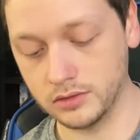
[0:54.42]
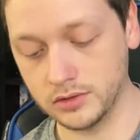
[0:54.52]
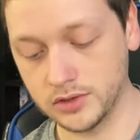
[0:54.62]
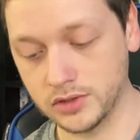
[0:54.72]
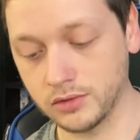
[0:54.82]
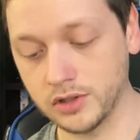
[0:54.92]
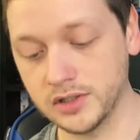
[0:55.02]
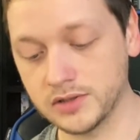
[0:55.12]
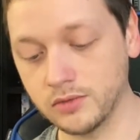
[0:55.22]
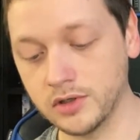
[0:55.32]
story in
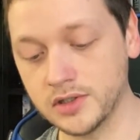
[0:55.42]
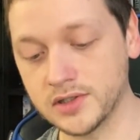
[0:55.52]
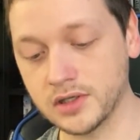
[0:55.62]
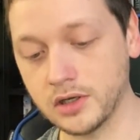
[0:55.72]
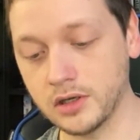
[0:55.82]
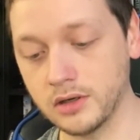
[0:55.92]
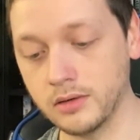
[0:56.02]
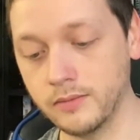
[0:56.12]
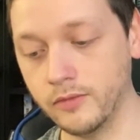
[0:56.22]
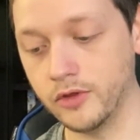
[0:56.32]
this was
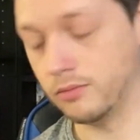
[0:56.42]
the